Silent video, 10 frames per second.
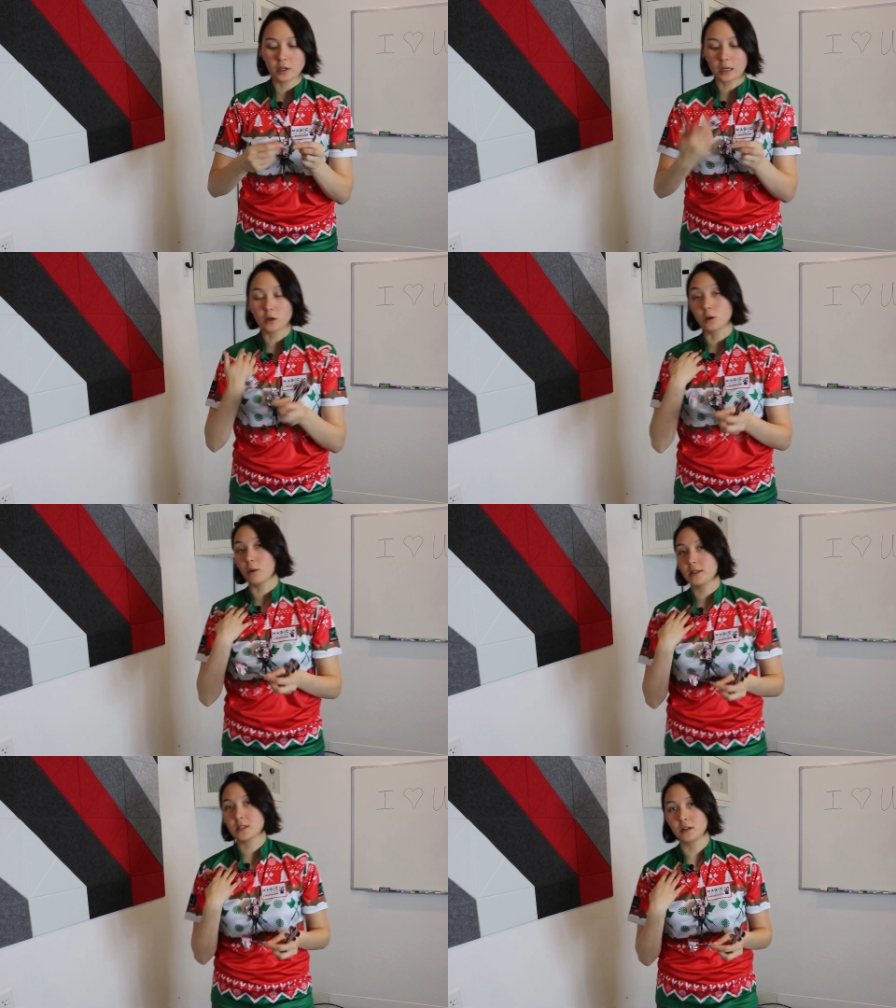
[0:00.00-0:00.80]
I couldn't
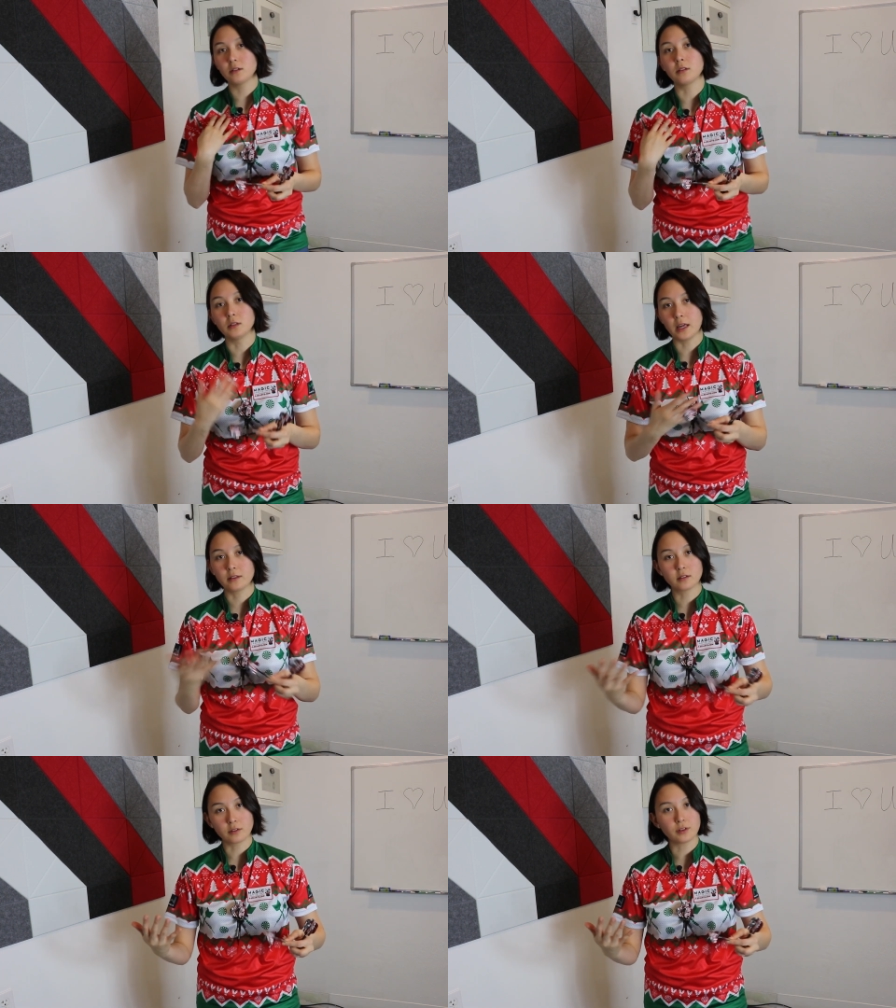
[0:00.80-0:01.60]
quite tell the
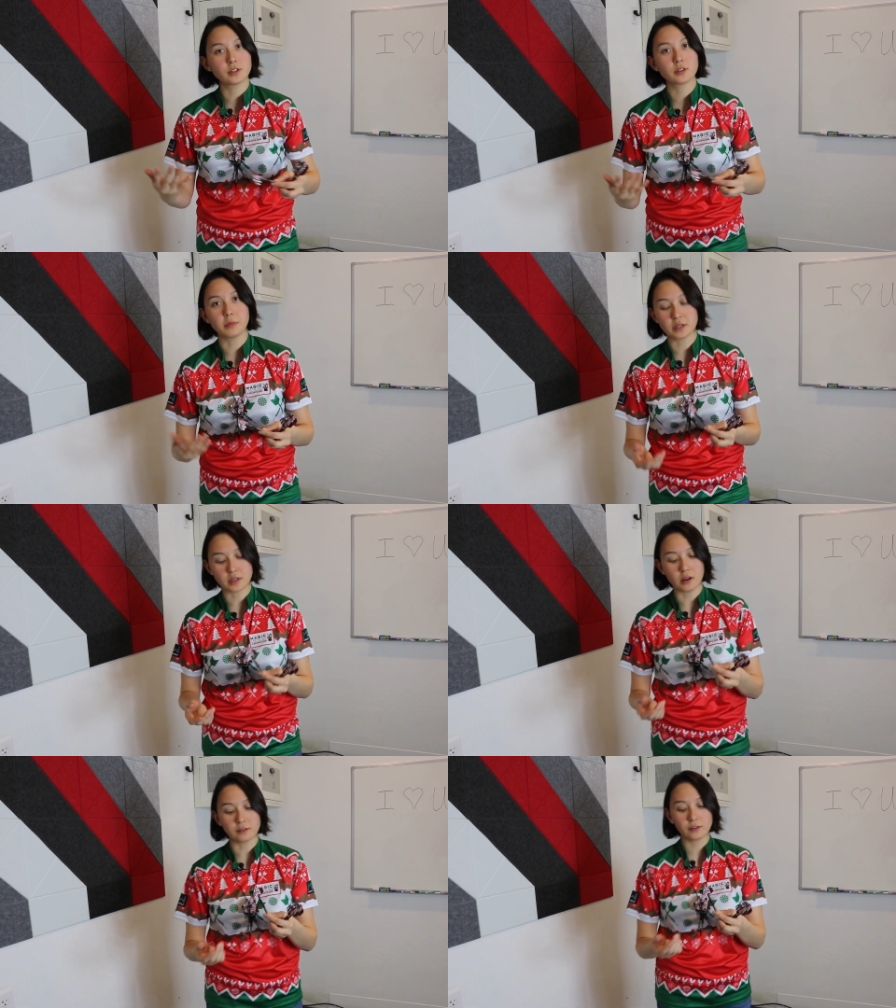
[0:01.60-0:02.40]
length difference
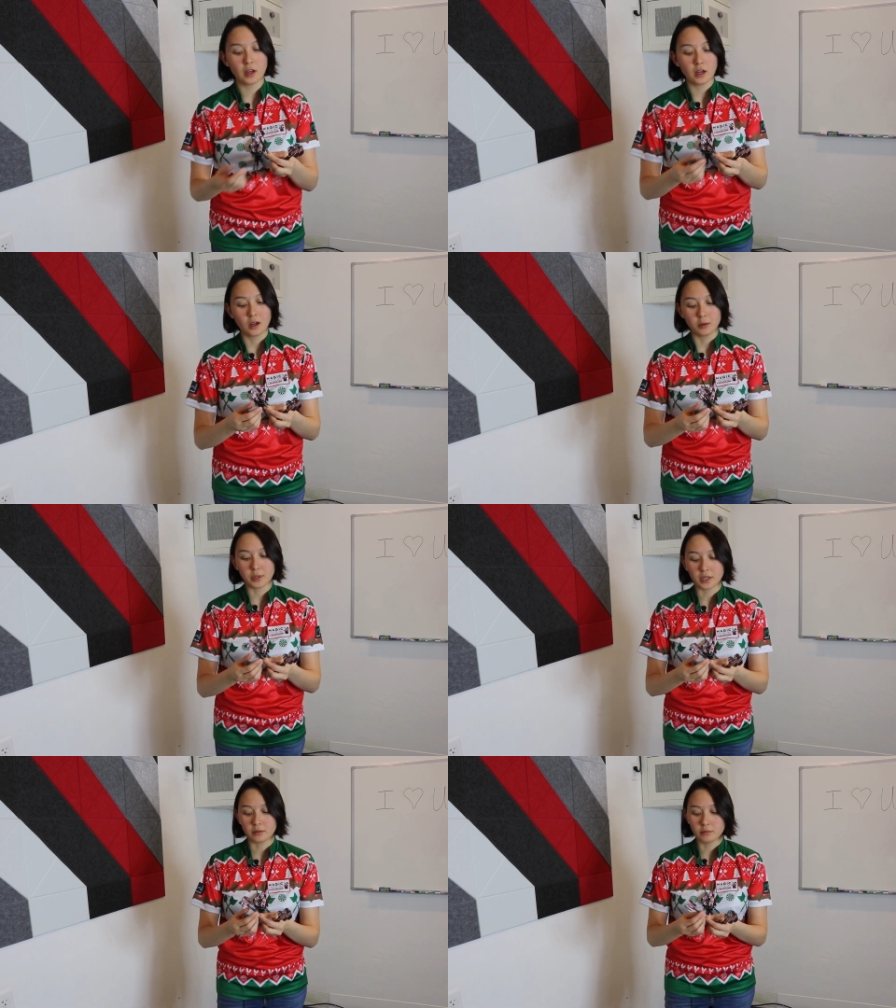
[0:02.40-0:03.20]
myself,
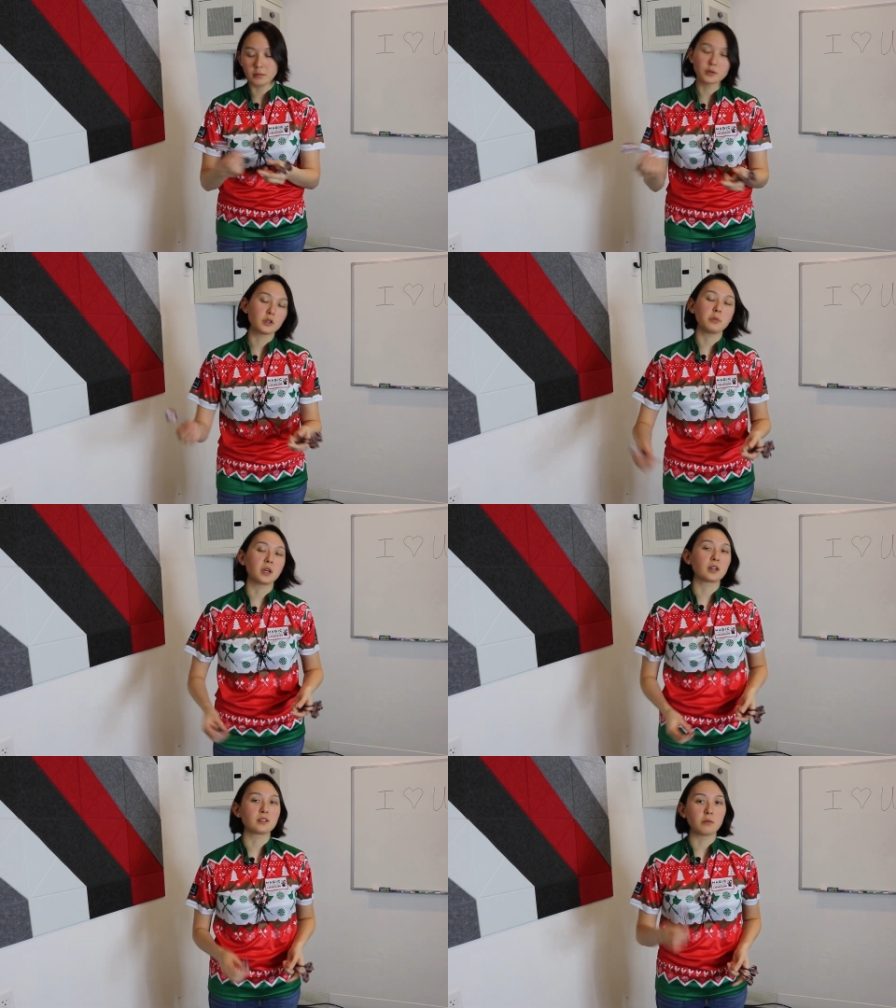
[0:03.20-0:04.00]
but mostly
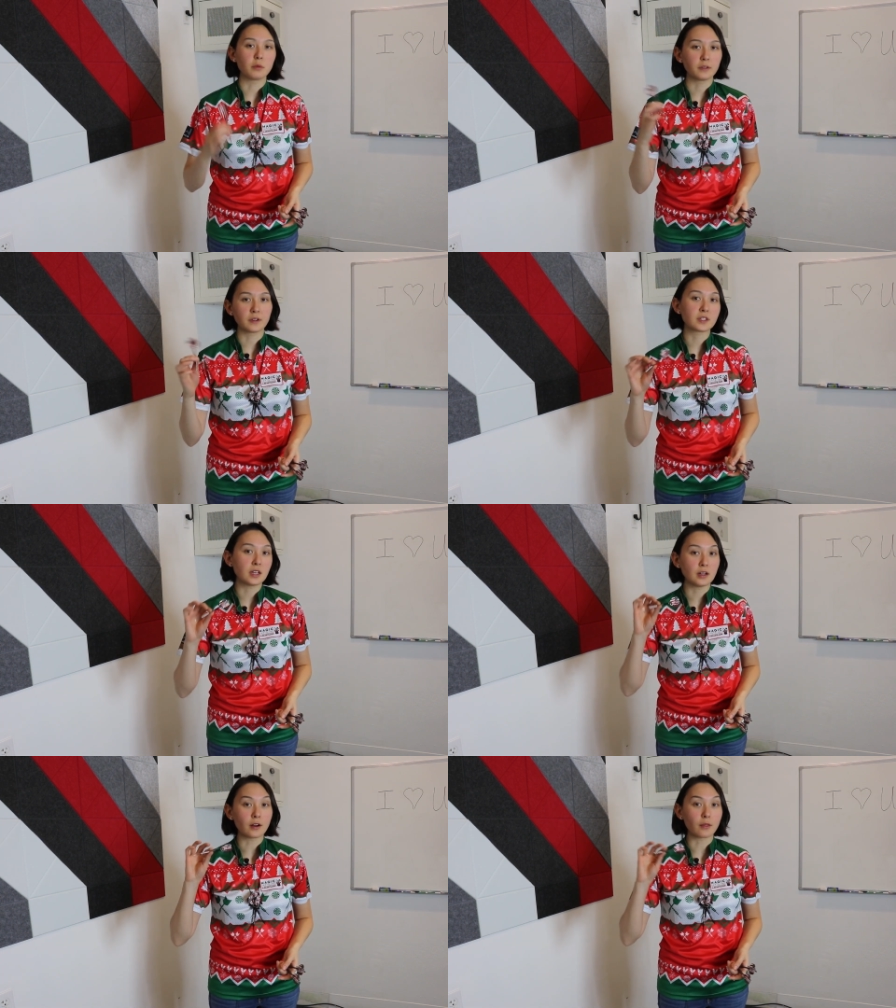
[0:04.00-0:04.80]
because I'm more
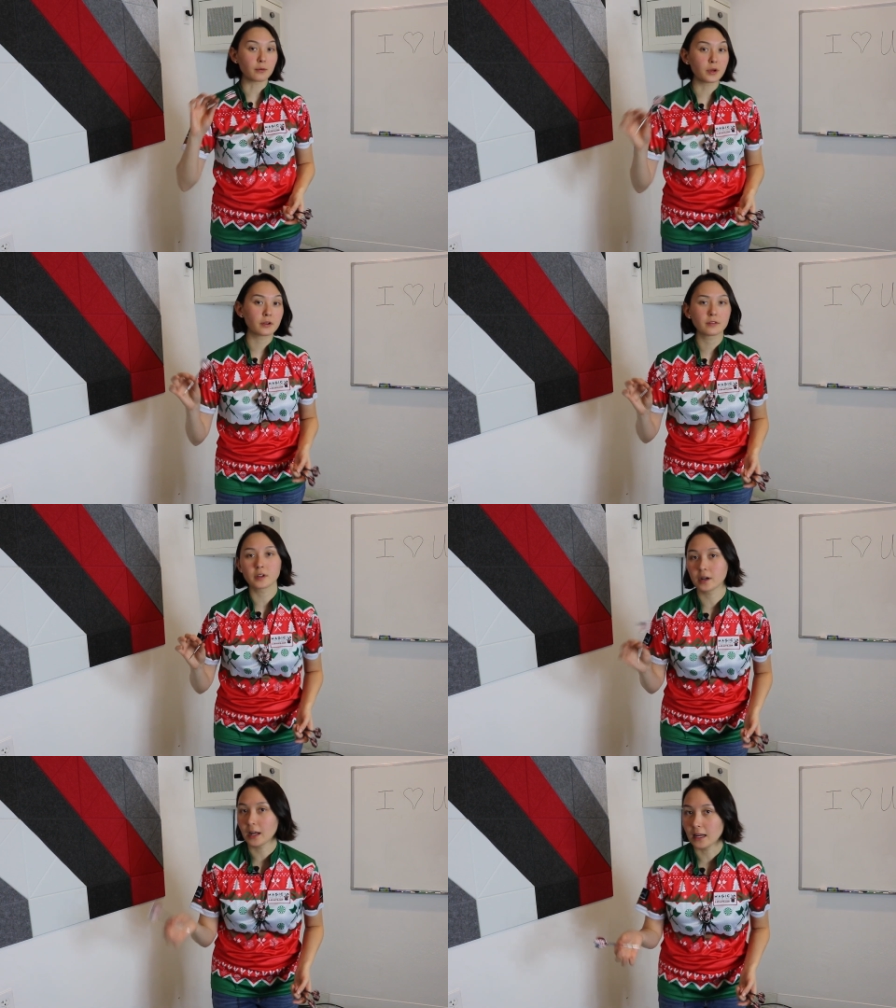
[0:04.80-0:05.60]
fixated on the rear of the
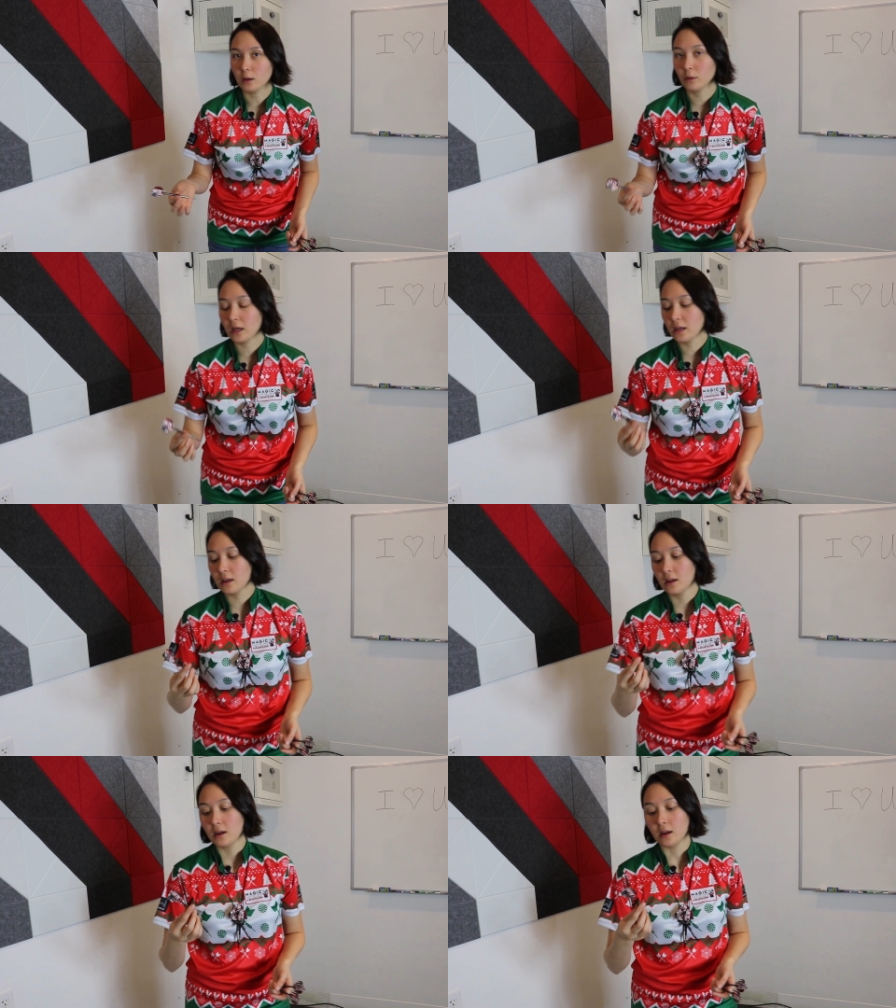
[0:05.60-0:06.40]
dart
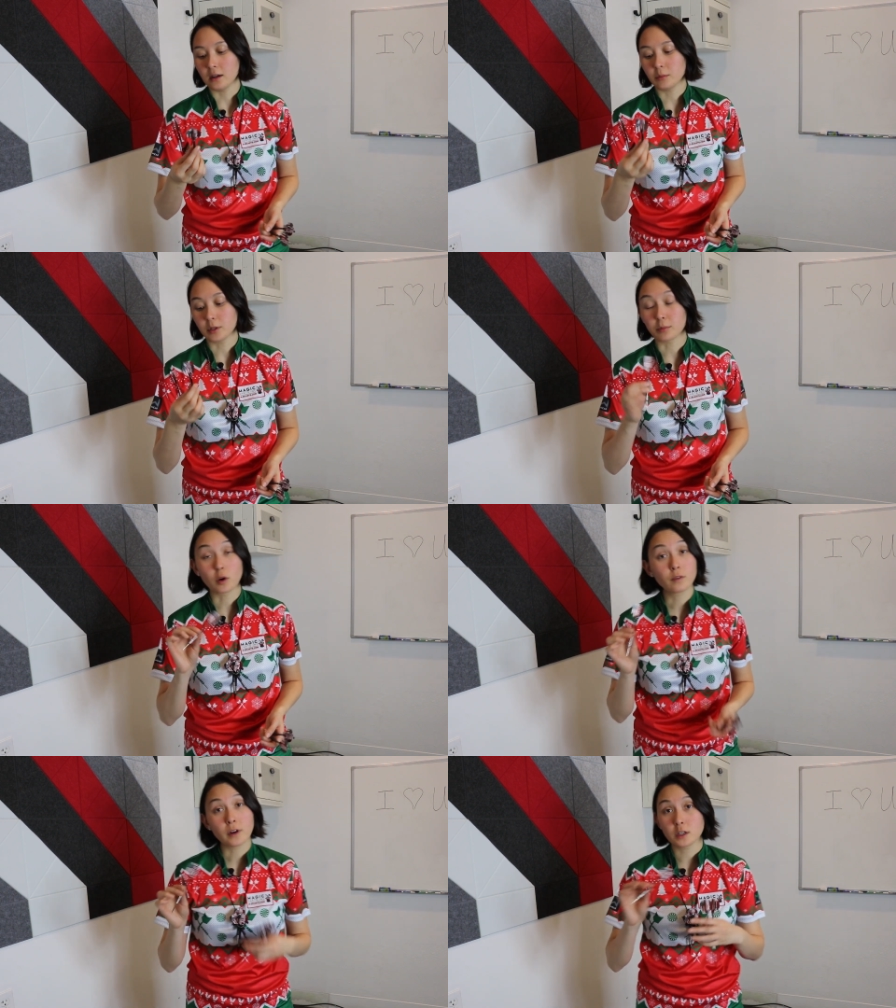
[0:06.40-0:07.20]
anyway, but the
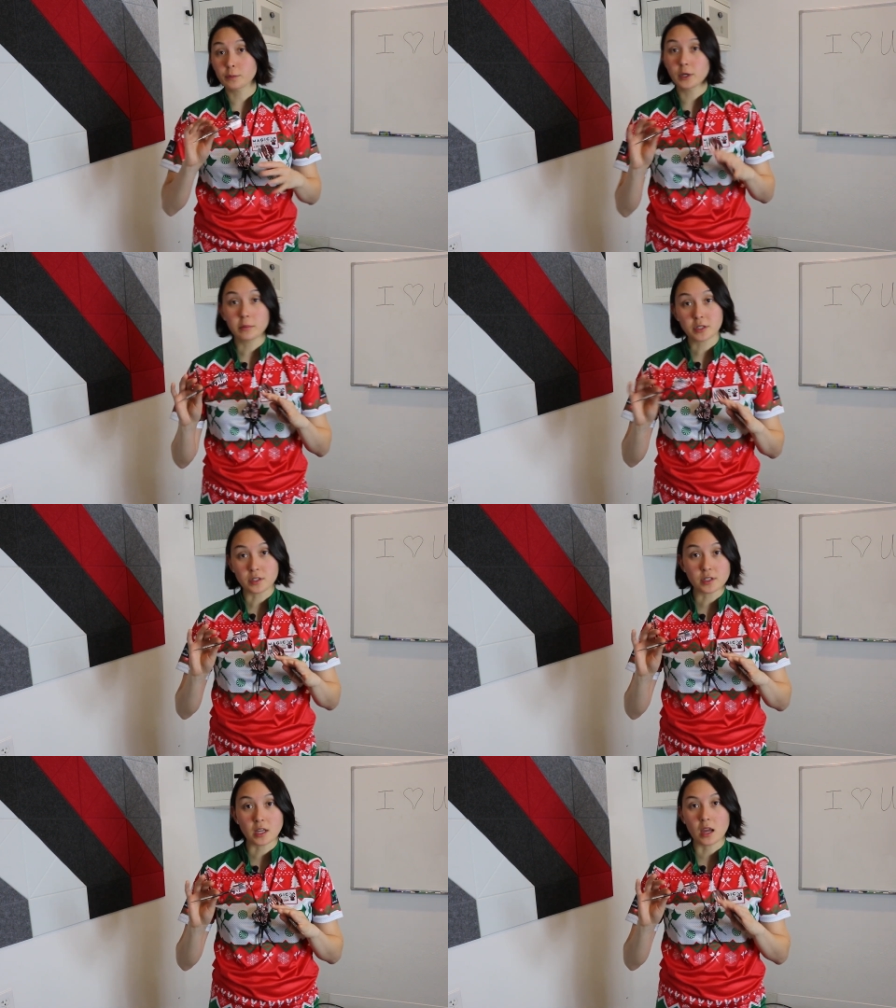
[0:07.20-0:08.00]
profile is pretty much
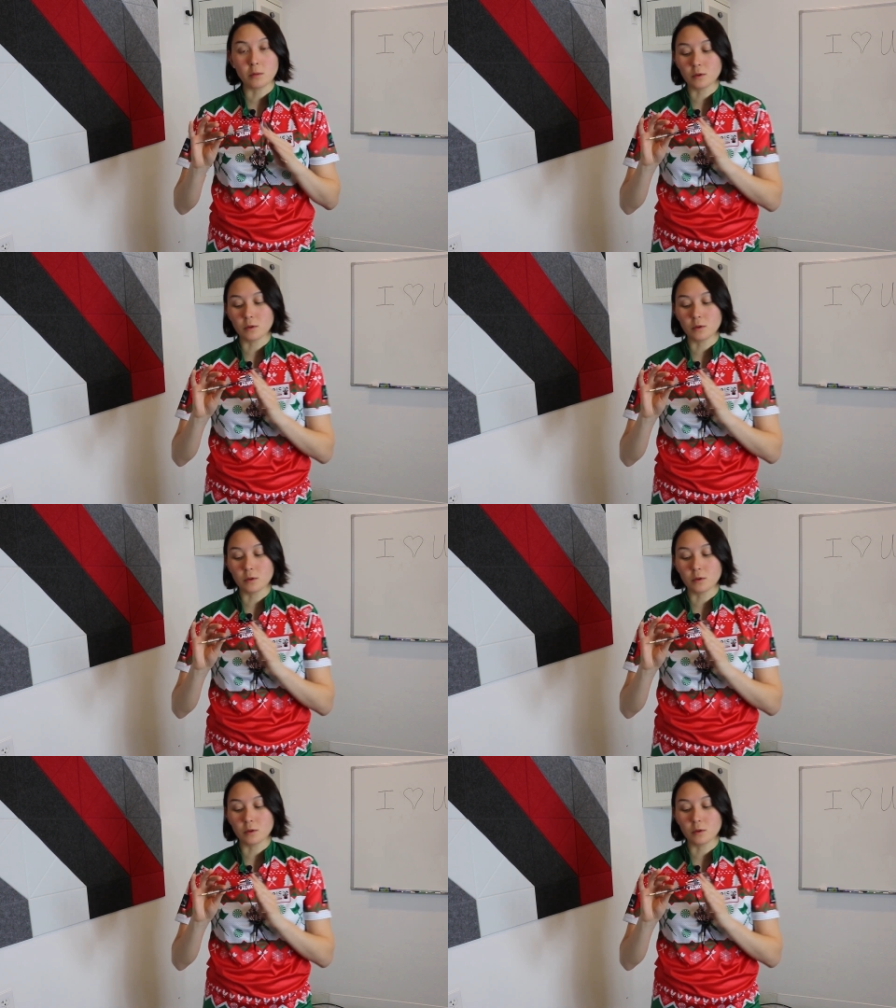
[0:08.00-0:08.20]
the same.